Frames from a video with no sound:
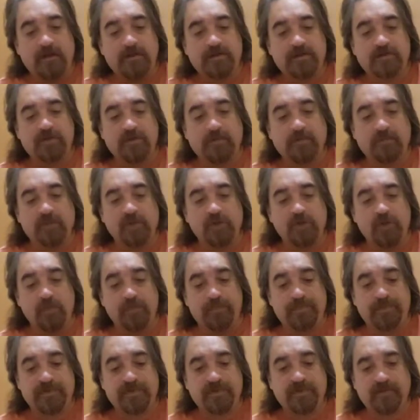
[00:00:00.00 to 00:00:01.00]
some
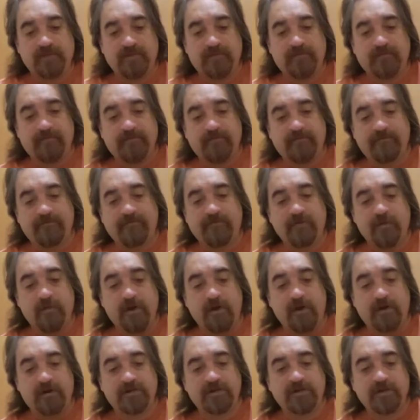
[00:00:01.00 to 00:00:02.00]
loops
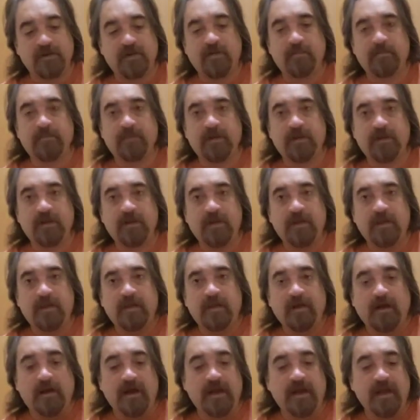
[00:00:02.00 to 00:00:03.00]
for some
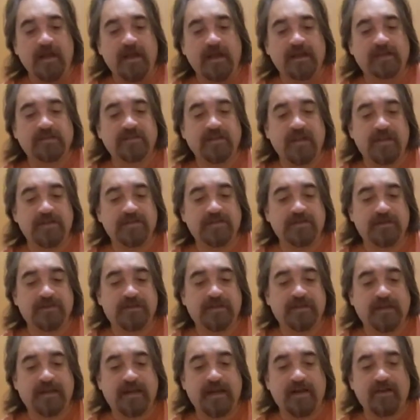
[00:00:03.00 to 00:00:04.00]
to
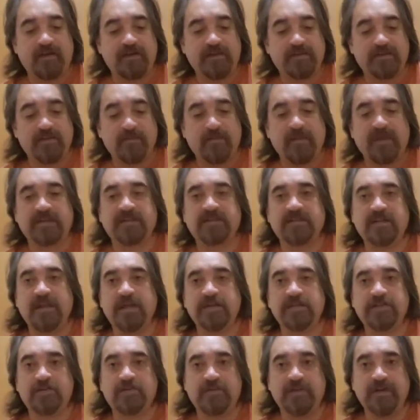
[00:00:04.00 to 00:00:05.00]
carry some
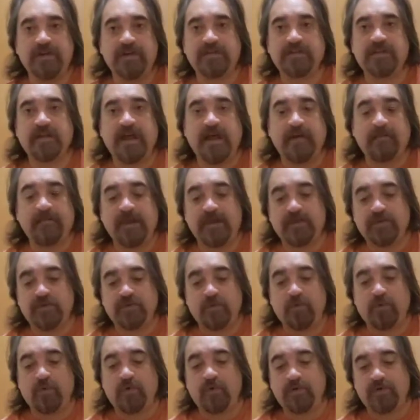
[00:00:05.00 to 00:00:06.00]
accessories on my
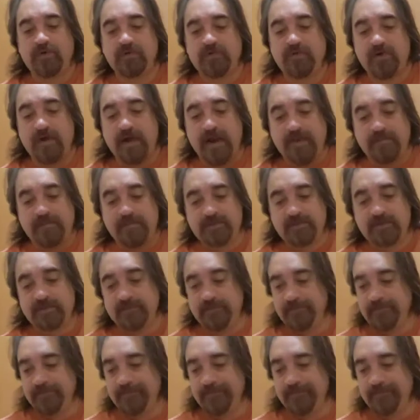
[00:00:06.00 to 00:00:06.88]
shoulder straps.